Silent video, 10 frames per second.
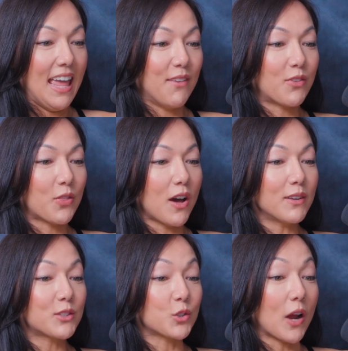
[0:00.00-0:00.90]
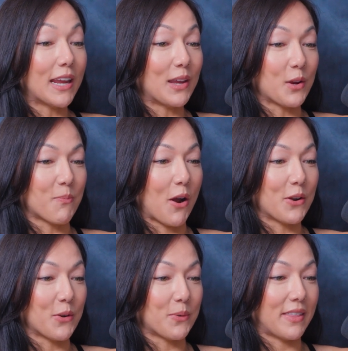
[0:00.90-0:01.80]
If the thought of striking your
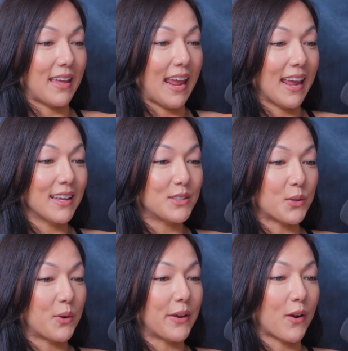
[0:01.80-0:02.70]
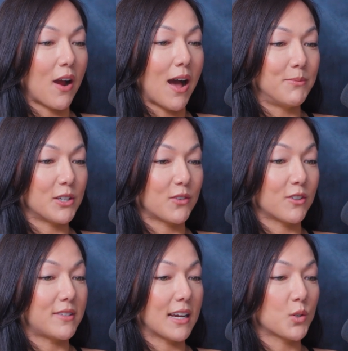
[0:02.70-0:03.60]
partner with a hand, toy, or object
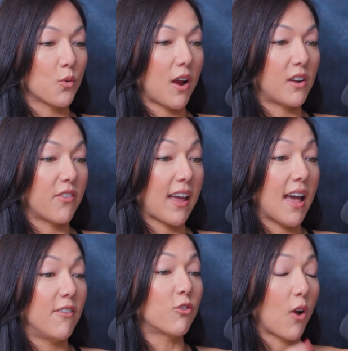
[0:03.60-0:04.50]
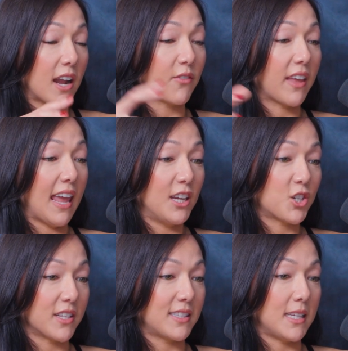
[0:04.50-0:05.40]
for sexual
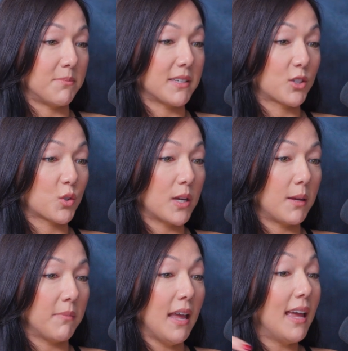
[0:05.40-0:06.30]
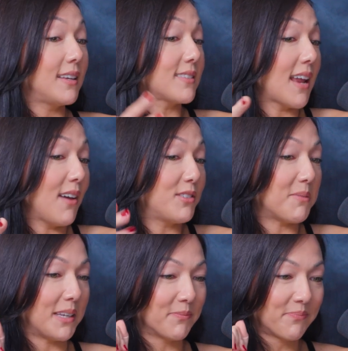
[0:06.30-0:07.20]
gratification seems extreme, it doesn't have
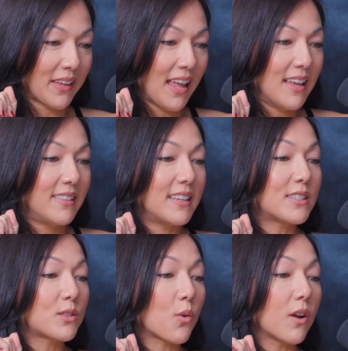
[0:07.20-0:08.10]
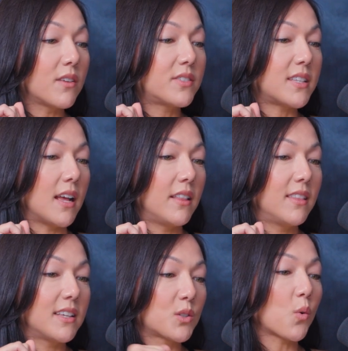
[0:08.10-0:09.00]
to be. This sort of
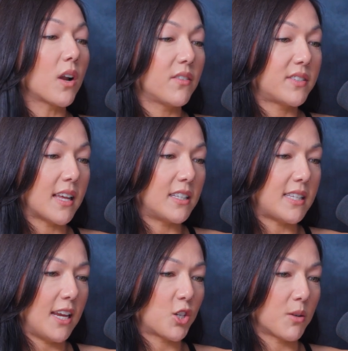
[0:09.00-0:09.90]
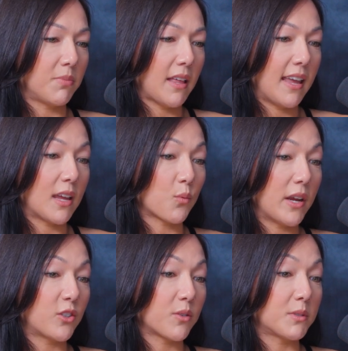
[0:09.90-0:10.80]
sensation play can
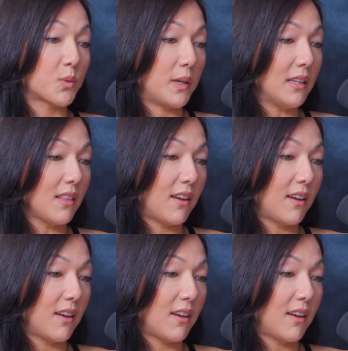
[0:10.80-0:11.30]
range from sweet